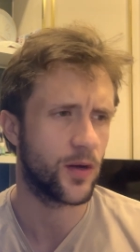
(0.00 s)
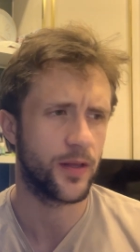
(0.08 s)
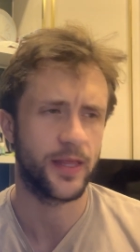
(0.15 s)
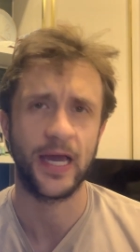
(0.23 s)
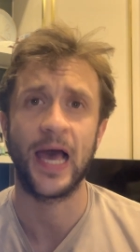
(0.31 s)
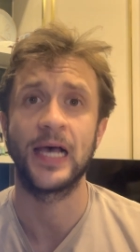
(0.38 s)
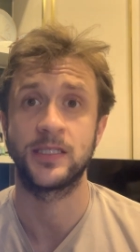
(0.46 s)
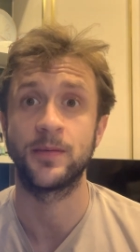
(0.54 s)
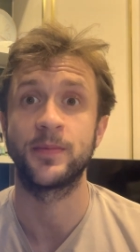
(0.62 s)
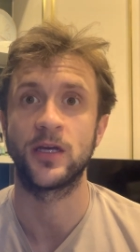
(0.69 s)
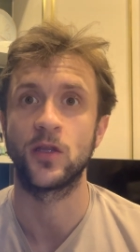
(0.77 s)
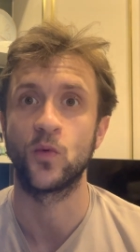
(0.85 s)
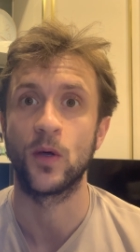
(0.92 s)
I think has something
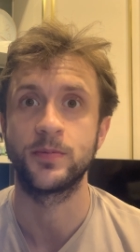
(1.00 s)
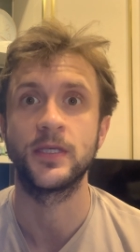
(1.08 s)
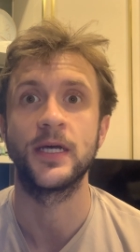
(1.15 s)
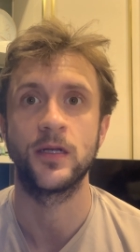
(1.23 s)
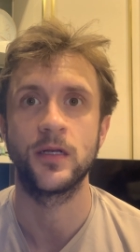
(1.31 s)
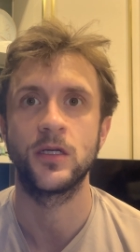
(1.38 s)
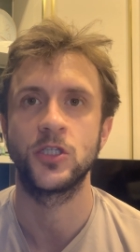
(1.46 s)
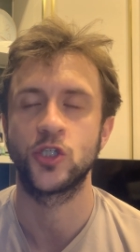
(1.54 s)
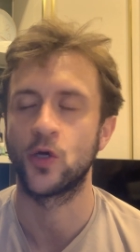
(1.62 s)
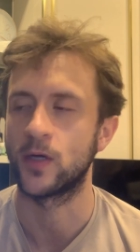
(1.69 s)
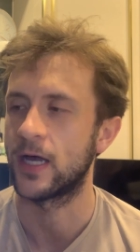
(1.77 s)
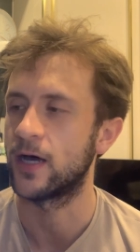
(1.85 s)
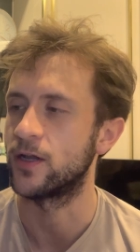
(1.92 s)
on the website
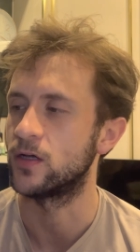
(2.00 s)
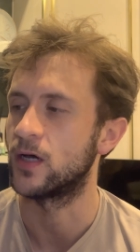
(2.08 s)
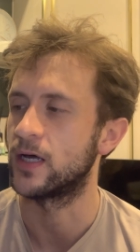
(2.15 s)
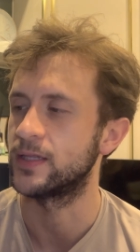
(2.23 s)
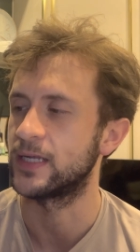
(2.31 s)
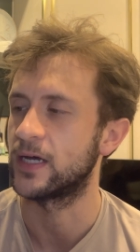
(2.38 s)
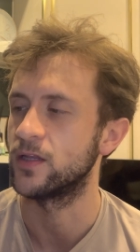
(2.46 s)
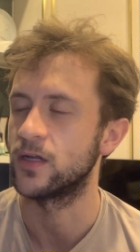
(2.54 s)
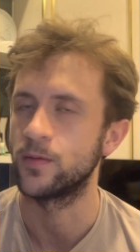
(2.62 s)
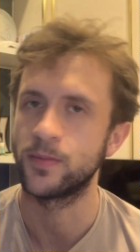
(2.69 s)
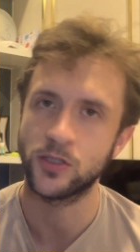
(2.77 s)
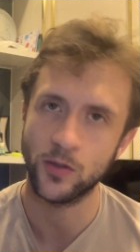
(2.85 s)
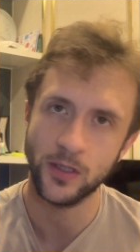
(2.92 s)
showing how to download it.
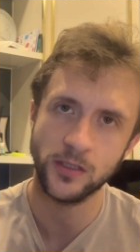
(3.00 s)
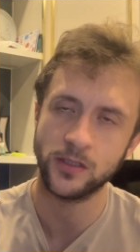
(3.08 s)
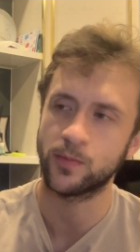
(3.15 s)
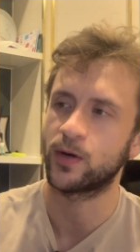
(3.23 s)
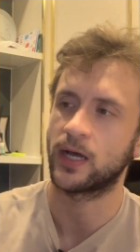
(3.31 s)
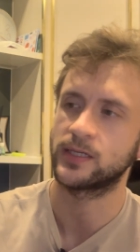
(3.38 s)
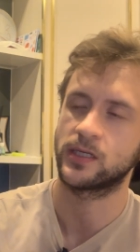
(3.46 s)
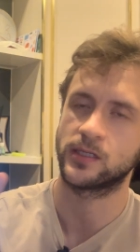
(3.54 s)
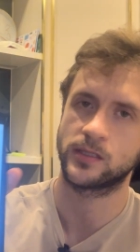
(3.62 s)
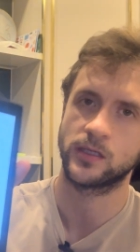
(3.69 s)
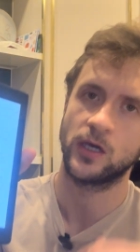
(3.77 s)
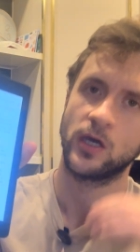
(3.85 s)
But so here's the process.